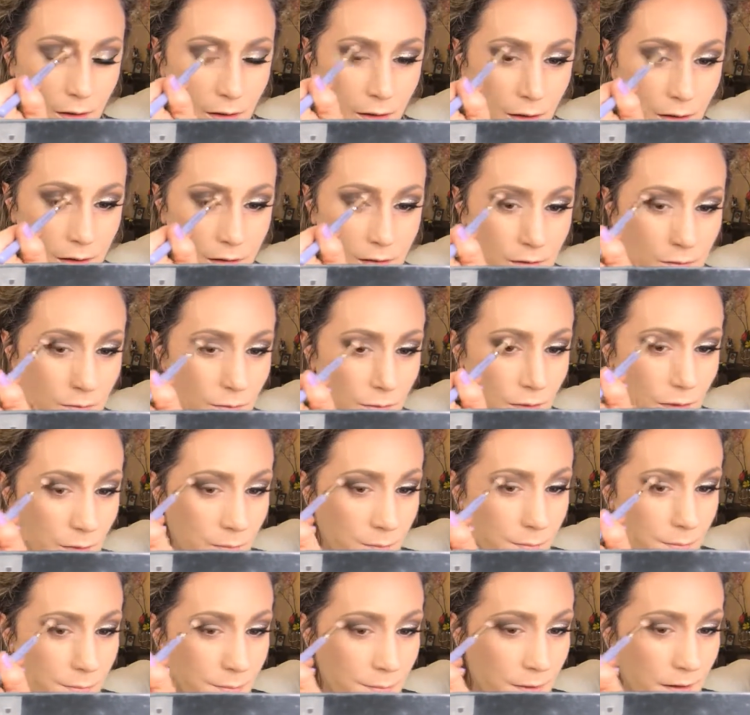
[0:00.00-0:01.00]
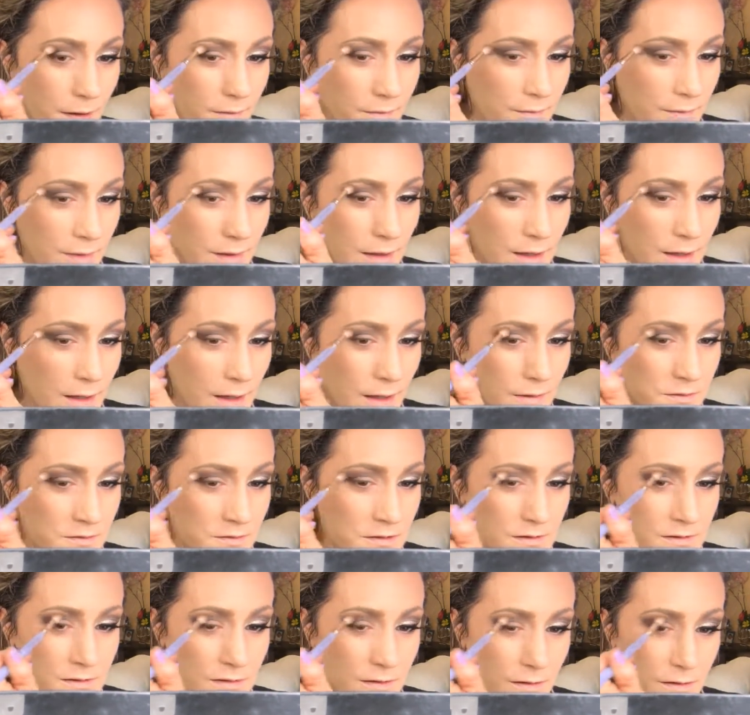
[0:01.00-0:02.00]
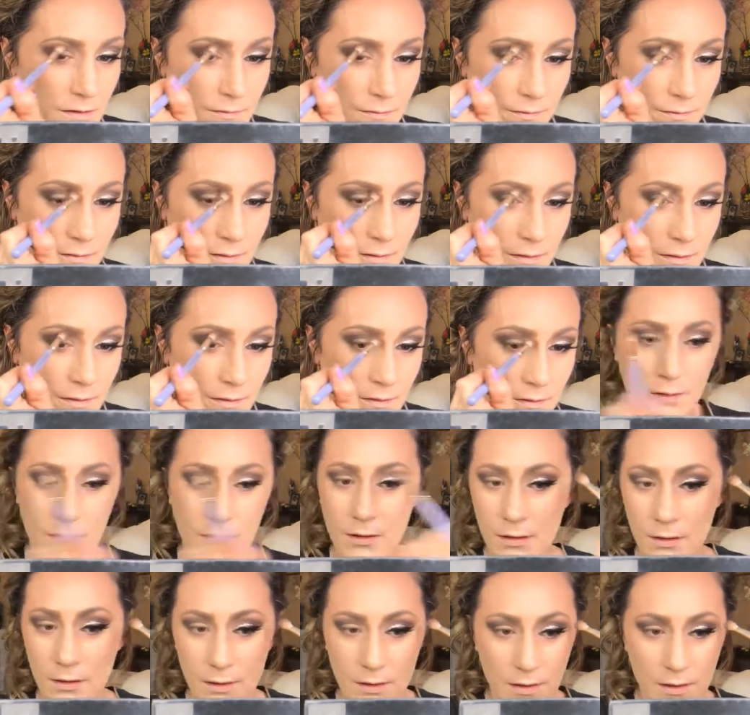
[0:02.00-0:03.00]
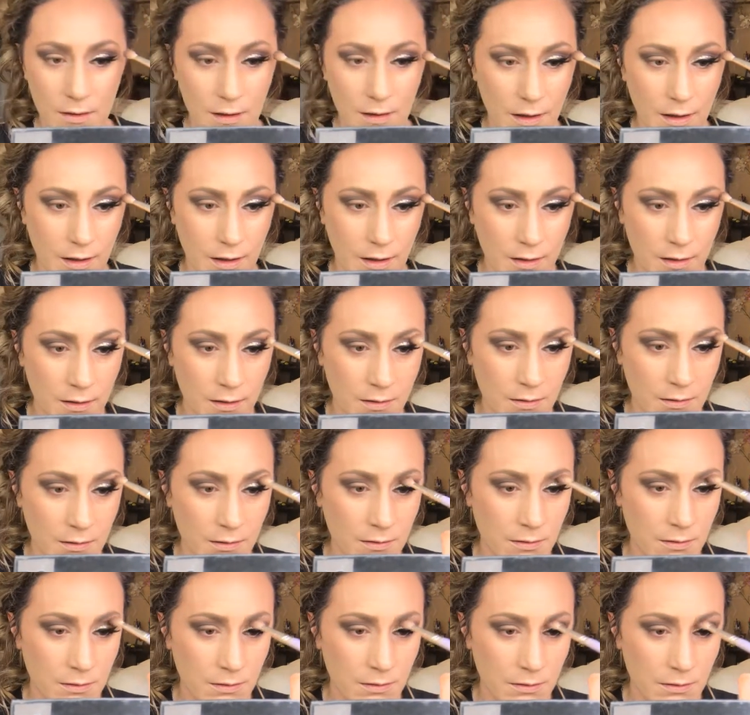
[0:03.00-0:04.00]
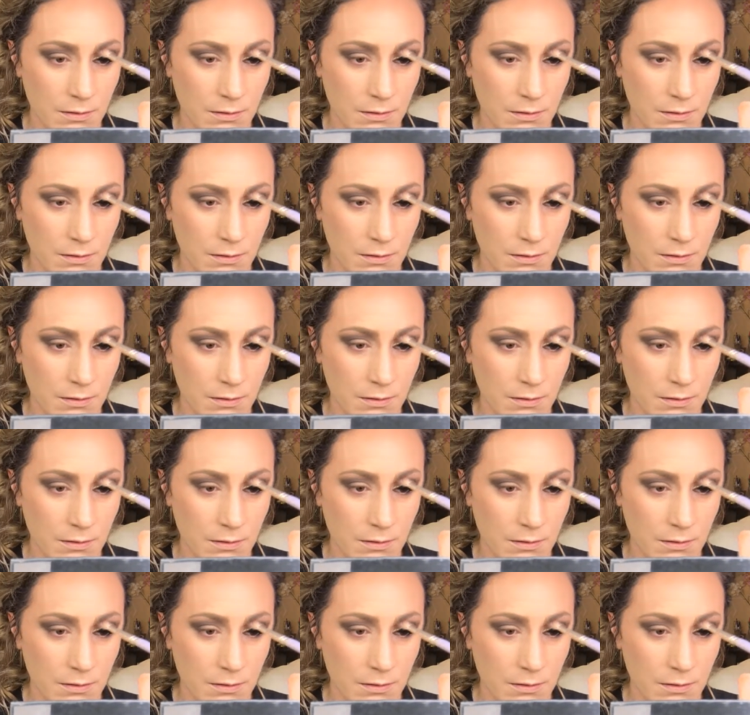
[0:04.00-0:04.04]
And I just want to buff the edges of that in.